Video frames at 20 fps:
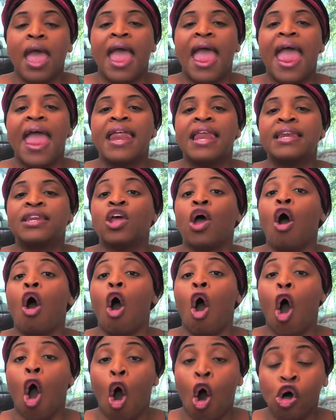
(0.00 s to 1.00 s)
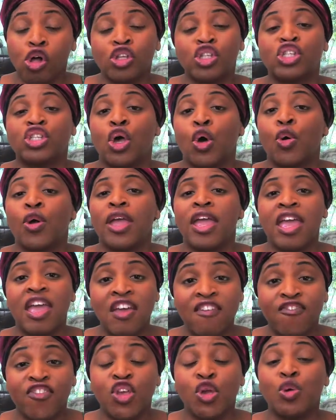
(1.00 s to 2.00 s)
And also,
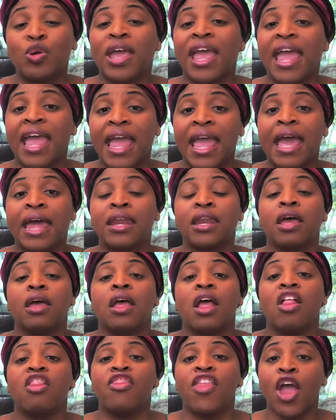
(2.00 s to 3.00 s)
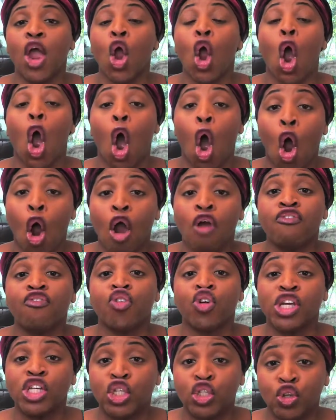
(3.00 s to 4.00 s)
if you can, there are
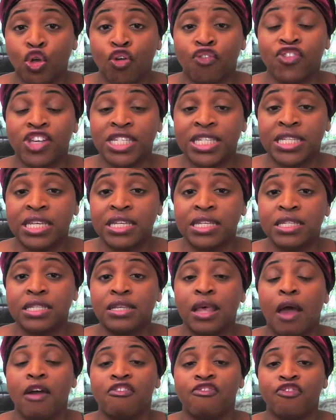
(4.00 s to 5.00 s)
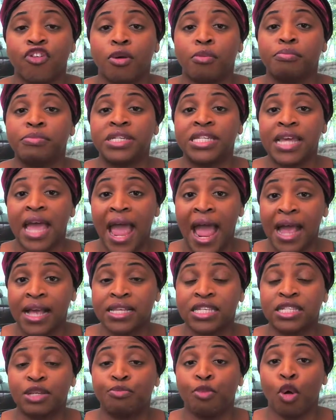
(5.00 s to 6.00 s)
free services from
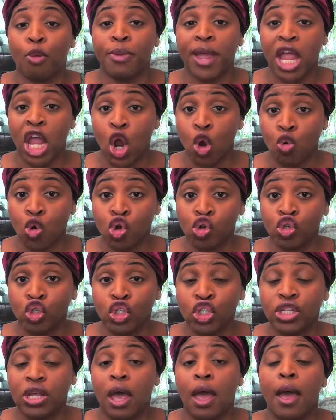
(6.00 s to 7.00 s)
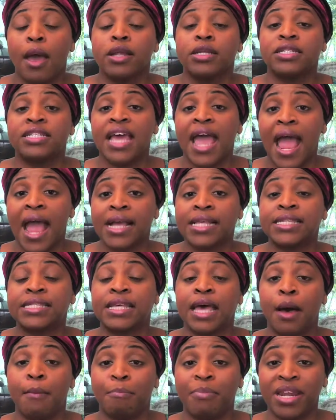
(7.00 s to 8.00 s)
tax preparers, tax
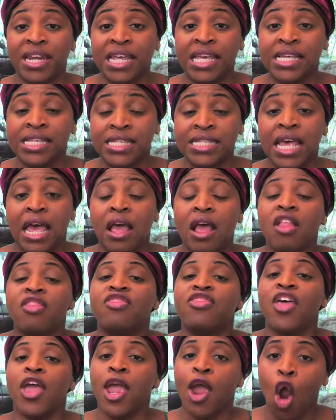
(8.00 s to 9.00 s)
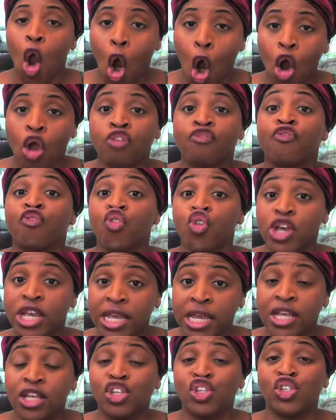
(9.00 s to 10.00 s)
companies. There are
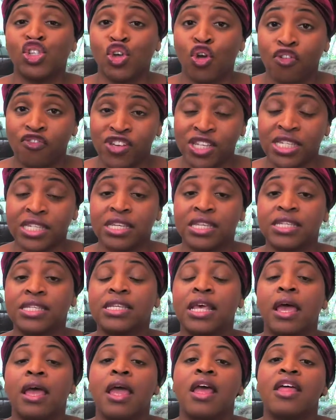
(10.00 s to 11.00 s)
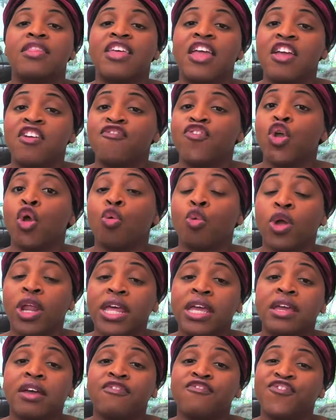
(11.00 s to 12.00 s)
free services. If you're
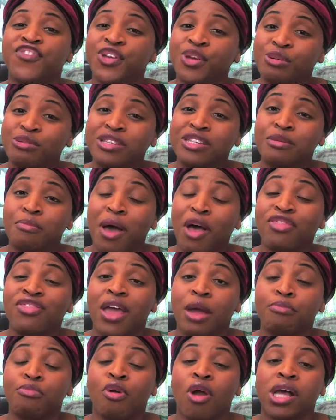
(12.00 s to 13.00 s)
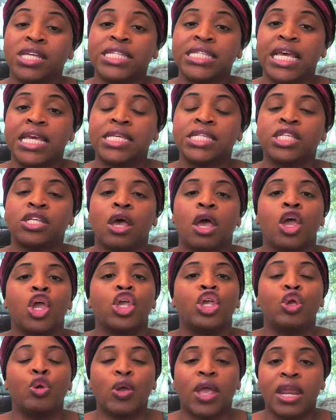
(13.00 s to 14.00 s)
really confused about that process,
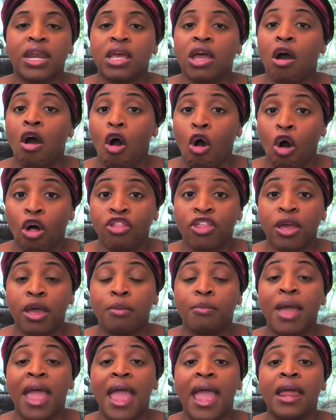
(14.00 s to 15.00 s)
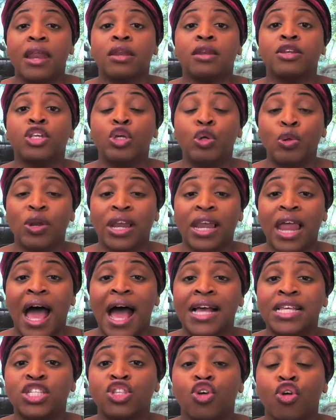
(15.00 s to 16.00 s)
you can call them and
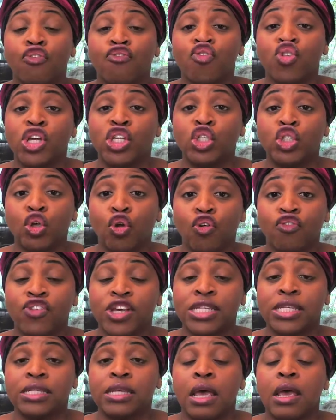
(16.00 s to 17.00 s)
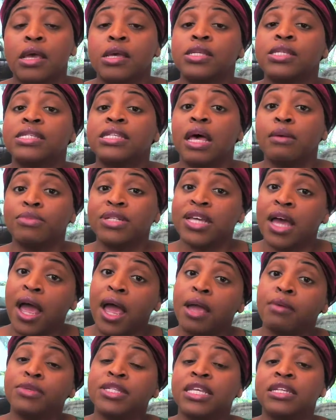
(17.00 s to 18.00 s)
utilize their free service.
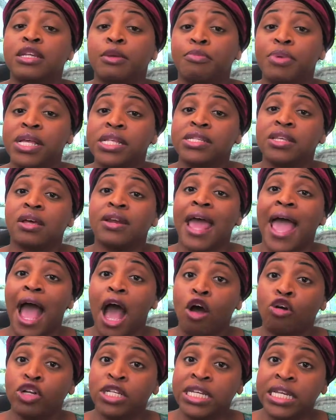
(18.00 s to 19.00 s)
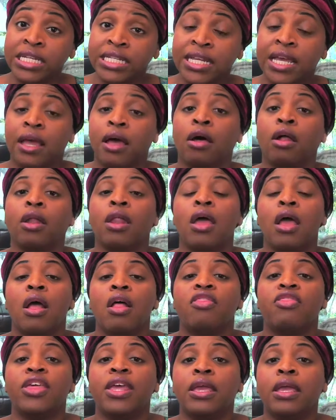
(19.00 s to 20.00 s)
Sometimes it depends on how detailed
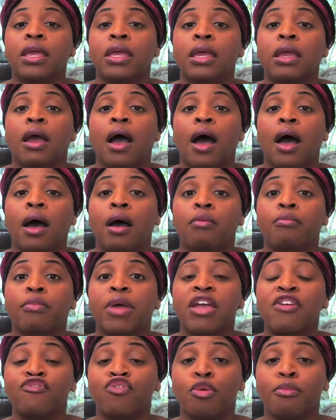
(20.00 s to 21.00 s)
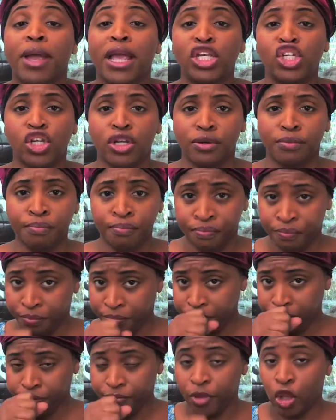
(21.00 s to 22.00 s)
the information
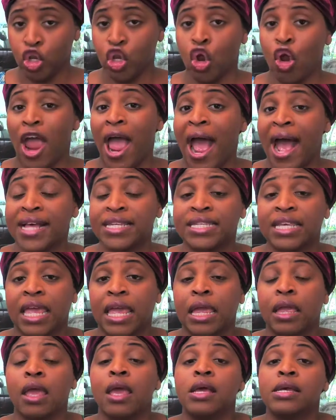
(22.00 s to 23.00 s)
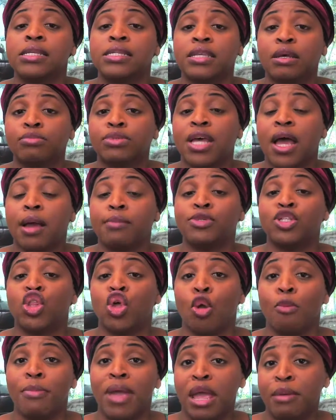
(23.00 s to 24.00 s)
you're asking. Sometimes
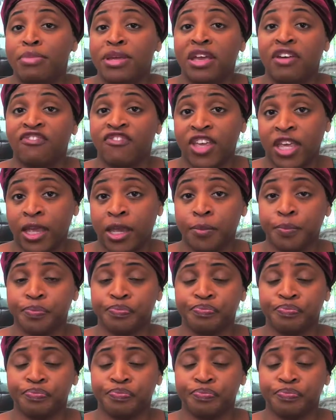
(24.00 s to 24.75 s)
there may be a fee